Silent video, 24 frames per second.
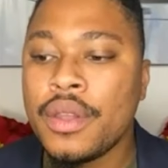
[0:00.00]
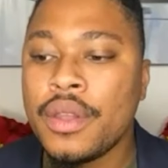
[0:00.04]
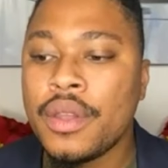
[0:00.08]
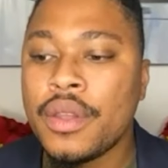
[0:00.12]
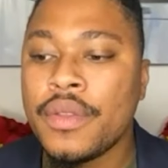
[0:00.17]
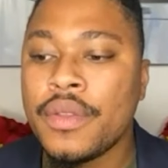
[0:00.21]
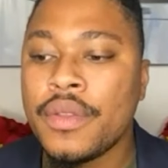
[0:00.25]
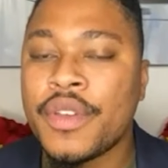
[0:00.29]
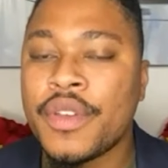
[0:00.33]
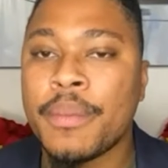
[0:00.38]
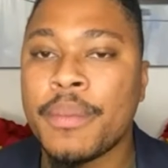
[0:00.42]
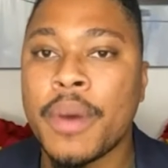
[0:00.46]

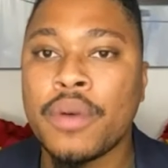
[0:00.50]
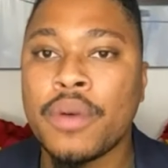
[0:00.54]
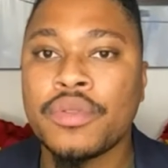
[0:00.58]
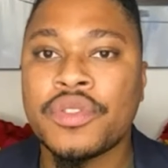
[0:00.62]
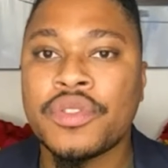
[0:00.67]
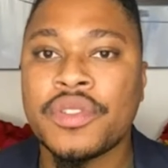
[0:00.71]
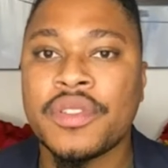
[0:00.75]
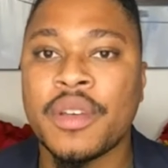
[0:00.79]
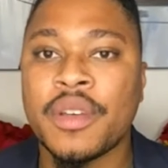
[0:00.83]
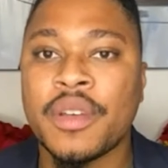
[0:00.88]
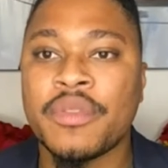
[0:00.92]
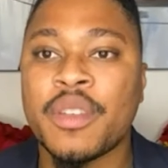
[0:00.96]

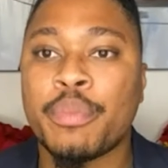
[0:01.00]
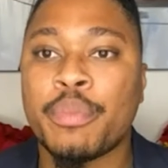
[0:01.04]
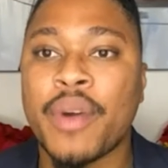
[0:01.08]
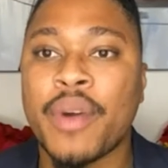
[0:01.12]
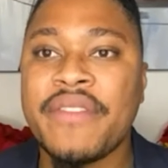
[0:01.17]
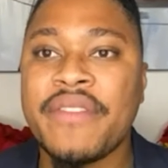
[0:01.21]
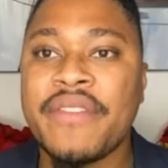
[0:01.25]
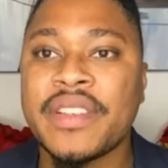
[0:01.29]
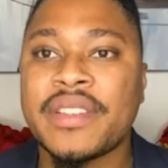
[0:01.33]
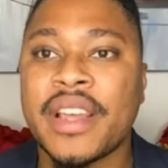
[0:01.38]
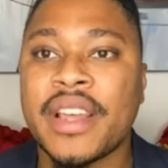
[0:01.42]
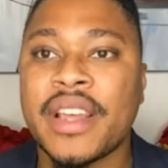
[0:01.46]
The
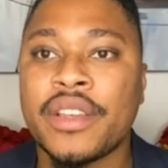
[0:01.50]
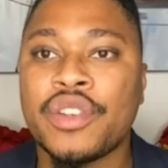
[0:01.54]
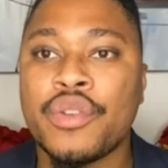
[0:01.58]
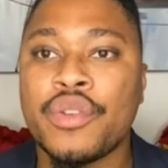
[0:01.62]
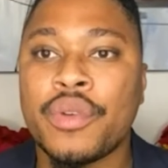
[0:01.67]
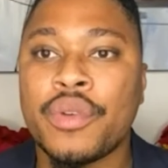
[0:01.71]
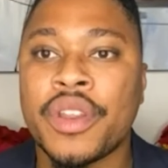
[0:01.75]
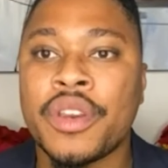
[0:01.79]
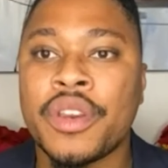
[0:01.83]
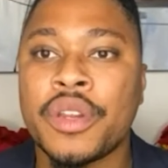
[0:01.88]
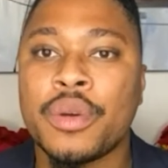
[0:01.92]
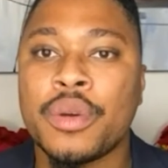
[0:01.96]
bravest thing you
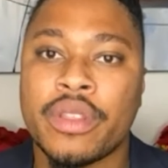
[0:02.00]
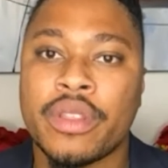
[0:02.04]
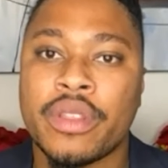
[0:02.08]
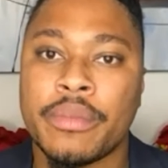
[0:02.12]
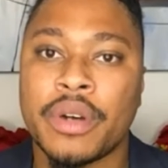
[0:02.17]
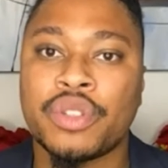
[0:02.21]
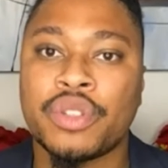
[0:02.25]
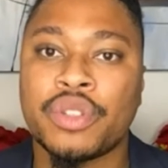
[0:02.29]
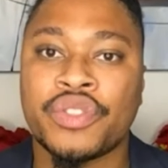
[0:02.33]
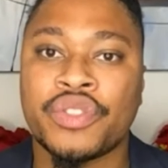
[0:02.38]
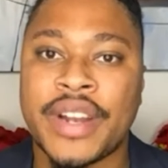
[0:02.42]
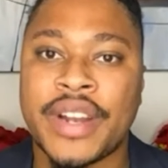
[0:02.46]
can do and the
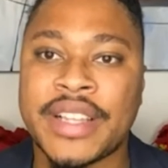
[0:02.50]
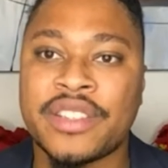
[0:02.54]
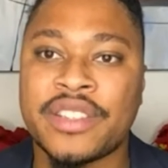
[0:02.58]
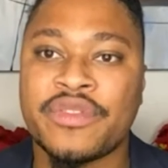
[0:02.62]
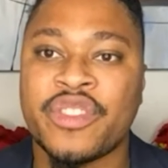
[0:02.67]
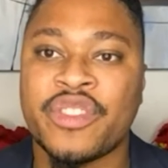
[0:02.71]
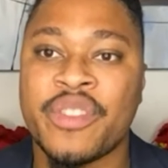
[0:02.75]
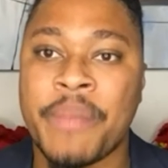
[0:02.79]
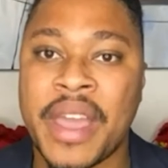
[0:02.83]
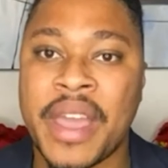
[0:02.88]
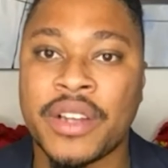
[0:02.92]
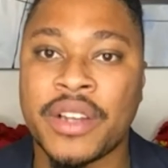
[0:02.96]
most
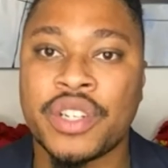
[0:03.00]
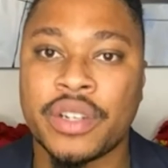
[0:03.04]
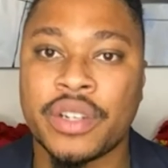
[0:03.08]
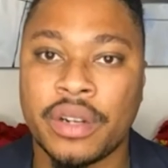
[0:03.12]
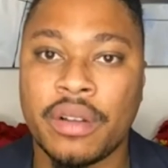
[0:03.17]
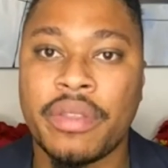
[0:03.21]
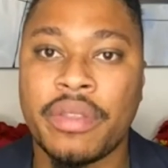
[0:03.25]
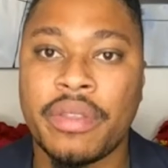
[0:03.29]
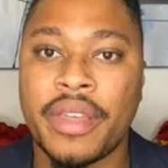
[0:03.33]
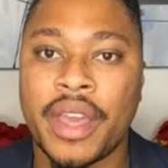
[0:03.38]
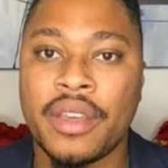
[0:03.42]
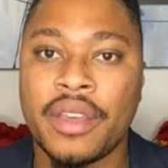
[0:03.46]

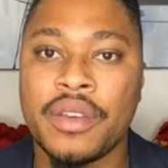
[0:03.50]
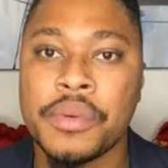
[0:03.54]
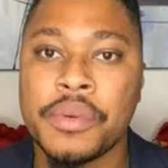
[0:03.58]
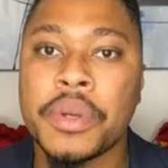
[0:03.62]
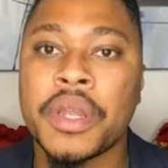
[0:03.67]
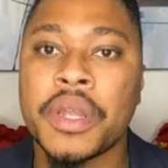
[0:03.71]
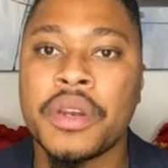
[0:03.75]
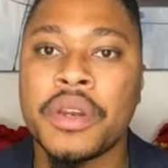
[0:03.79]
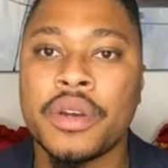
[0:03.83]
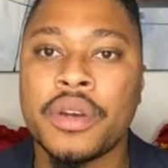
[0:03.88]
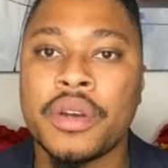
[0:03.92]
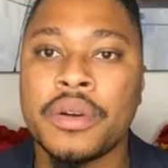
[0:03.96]
transformational thing you
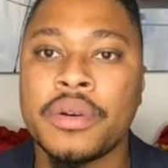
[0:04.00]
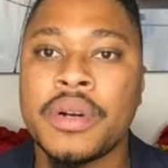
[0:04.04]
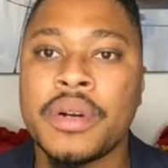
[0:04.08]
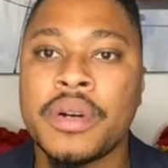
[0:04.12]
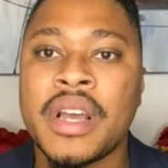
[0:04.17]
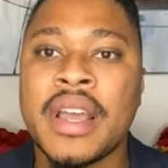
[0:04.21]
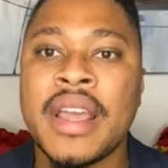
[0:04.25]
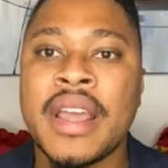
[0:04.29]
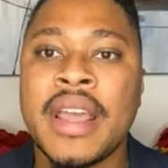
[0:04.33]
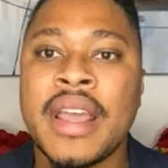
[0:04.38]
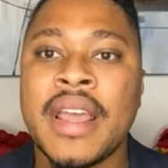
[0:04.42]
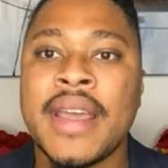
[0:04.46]
can do
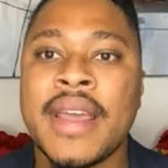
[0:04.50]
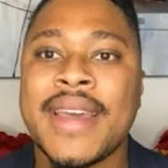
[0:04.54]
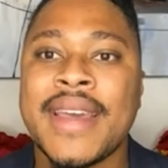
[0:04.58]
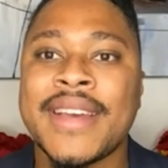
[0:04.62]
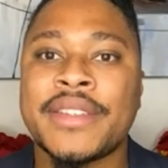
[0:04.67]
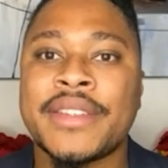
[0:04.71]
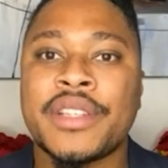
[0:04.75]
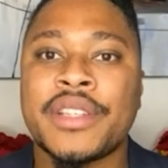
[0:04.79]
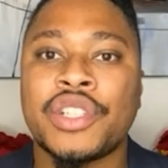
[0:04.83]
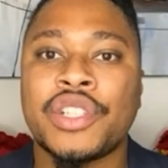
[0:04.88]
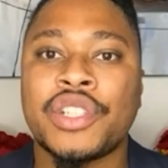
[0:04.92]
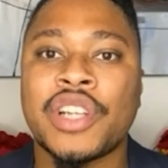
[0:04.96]
is
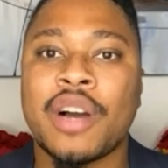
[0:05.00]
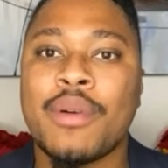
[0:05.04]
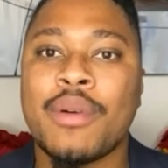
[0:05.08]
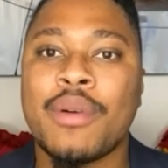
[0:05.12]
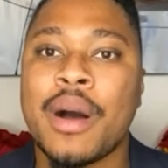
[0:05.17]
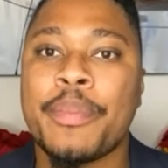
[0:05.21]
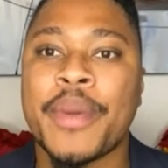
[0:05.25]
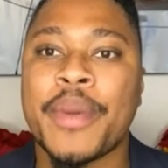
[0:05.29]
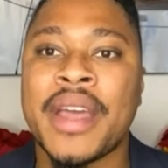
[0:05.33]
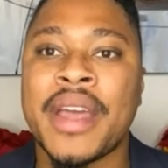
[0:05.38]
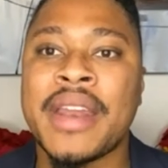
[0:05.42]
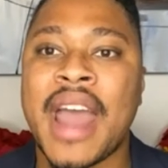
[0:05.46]
to show
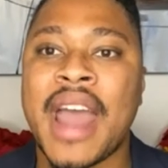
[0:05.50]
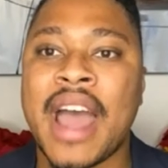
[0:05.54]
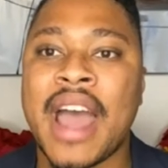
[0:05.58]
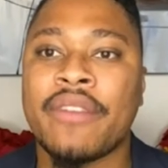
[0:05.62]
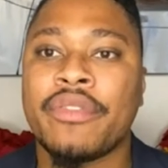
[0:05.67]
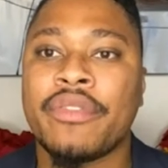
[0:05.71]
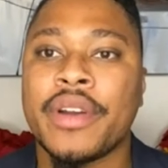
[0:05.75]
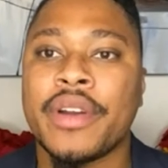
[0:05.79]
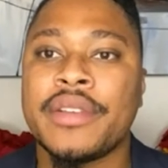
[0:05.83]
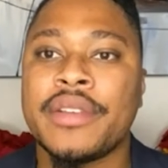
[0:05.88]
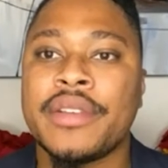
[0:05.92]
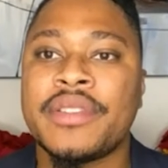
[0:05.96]
up in
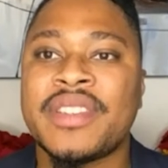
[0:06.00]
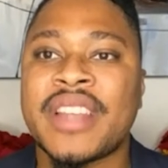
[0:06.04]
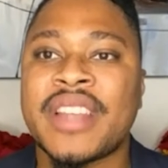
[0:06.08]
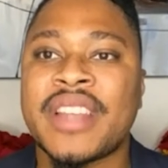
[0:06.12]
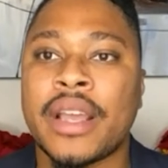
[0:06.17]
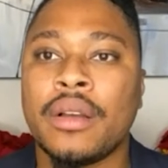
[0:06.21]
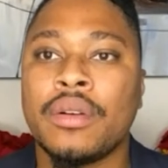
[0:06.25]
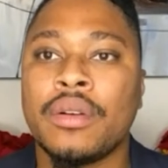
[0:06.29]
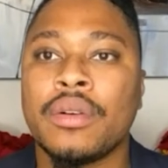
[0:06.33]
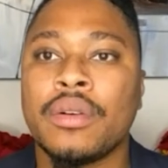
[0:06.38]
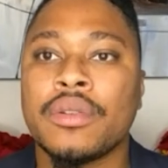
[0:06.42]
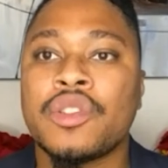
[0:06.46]
every
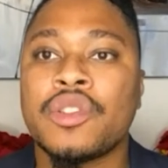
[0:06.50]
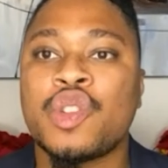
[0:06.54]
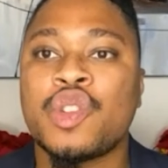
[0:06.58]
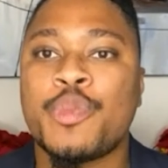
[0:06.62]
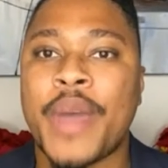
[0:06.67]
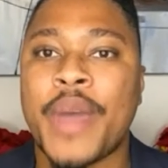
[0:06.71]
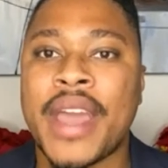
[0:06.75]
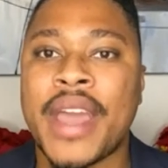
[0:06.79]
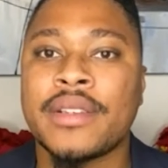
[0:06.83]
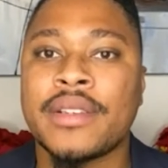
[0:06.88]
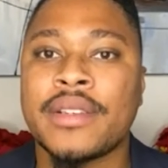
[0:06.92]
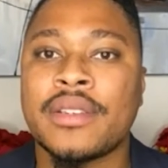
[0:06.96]
single
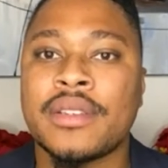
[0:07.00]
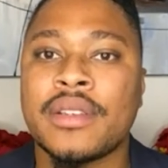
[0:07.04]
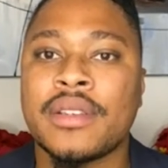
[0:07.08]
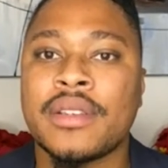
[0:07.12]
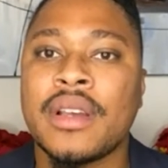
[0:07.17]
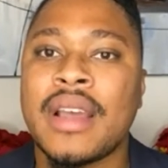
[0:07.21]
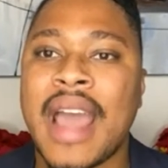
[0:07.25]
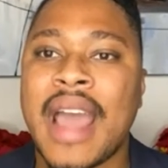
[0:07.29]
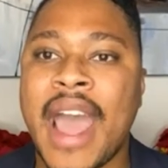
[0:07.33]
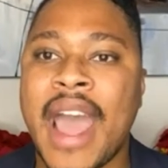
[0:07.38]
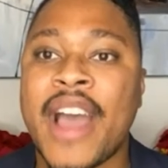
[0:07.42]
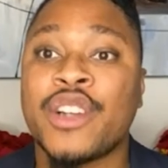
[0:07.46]
space
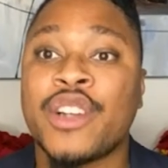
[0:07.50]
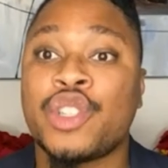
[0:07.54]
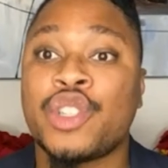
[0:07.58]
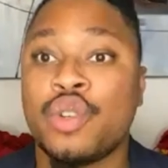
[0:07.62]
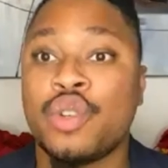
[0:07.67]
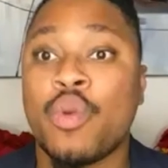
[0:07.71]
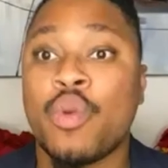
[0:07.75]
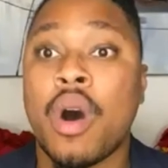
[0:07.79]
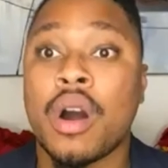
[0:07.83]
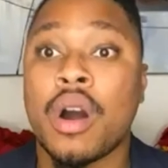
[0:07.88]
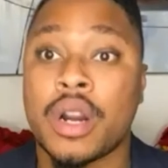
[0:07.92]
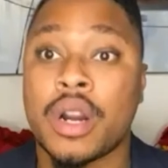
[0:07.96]
as
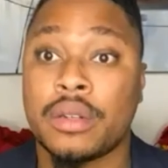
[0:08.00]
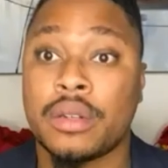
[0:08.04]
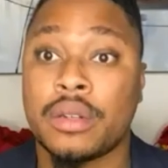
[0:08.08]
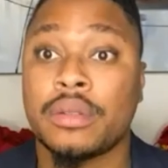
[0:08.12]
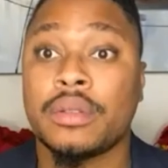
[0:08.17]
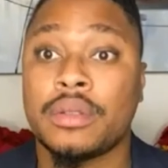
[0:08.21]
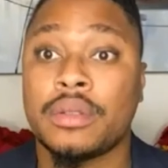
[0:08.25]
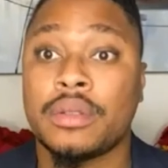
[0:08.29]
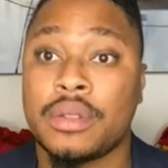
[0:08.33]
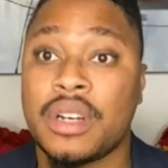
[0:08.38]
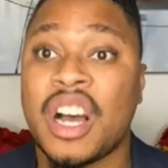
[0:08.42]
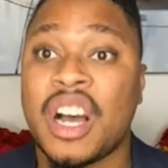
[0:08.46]
you are,
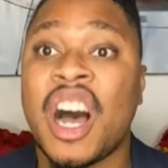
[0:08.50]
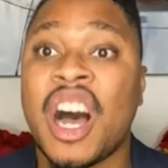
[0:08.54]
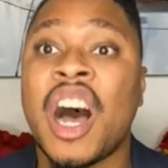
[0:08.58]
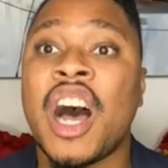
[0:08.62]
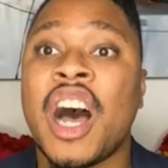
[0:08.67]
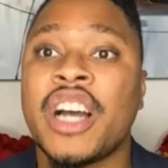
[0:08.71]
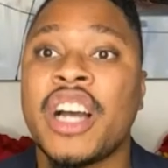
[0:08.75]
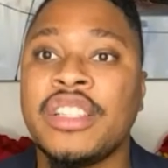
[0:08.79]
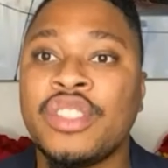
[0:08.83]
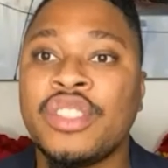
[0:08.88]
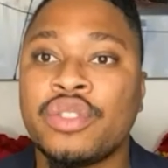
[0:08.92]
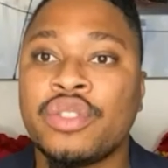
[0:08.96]

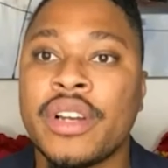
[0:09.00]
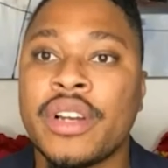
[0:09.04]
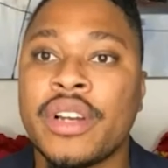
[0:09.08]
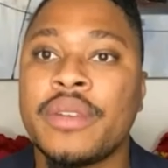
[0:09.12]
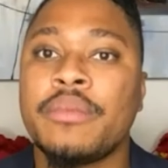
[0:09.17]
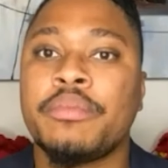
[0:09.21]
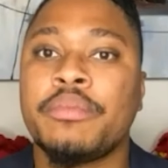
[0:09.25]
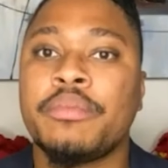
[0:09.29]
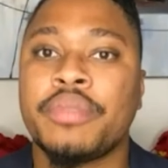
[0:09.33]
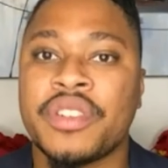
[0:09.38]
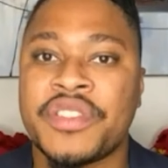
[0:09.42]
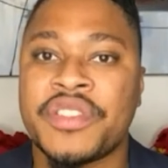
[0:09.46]

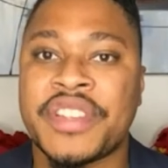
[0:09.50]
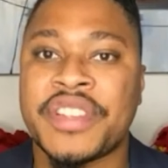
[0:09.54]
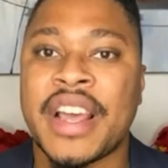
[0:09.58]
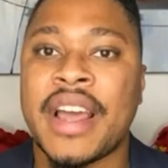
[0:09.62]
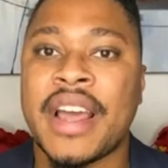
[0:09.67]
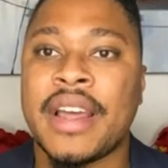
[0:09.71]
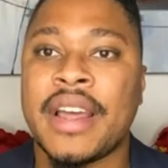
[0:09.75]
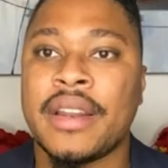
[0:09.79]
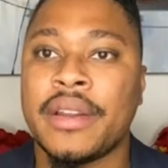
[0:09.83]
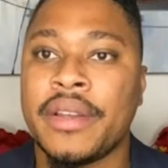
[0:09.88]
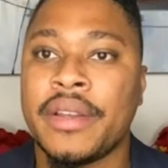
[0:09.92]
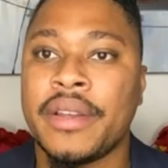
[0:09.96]

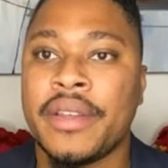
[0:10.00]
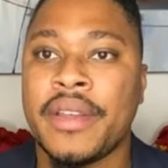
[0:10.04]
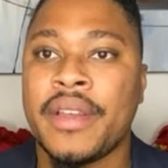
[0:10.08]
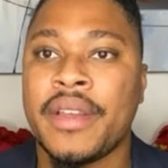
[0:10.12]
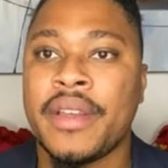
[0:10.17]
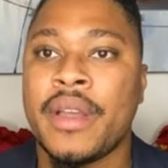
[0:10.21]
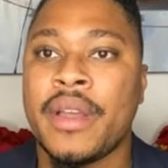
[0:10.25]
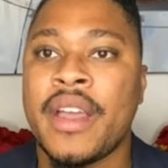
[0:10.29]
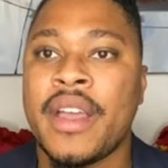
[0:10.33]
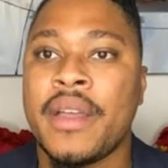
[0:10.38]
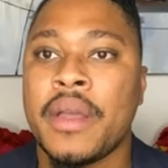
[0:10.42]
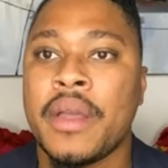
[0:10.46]
100%
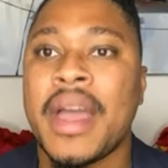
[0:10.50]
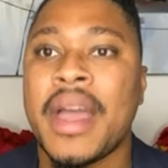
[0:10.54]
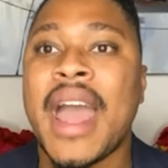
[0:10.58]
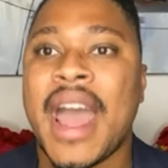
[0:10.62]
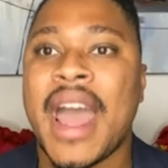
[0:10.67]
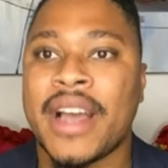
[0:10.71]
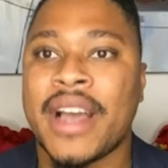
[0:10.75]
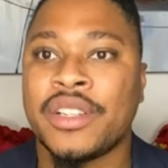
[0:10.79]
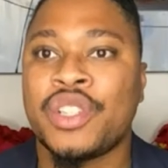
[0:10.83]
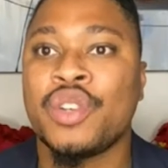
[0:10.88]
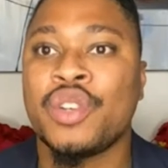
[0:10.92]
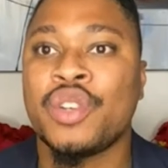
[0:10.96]

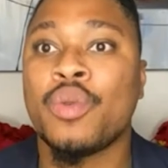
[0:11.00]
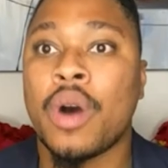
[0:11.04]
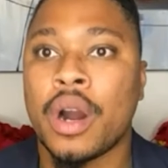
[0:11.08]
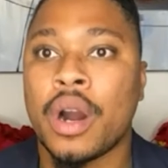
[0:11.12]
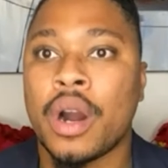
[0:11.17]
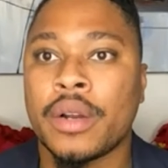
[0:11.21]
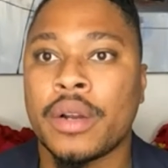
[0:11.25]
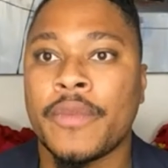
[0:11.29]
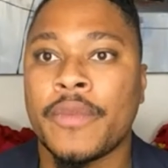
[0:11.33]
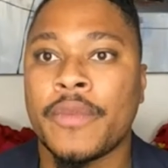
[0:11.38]
as you are.